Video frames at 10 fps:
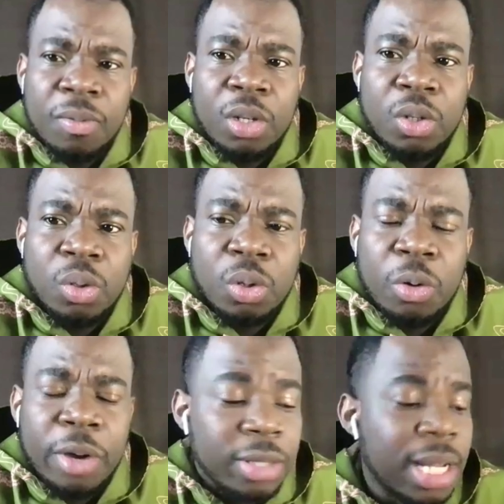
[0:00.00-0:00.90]
because of
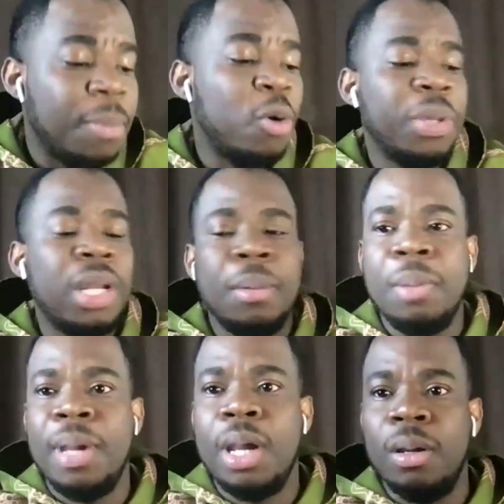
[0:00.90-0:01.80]
the tutorial oh,
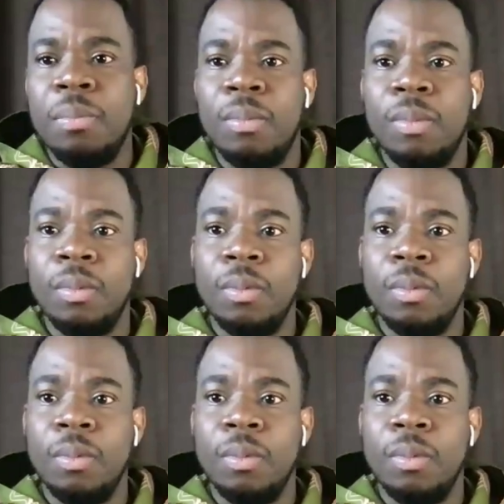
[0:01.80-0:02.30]
i'm hoping that maybe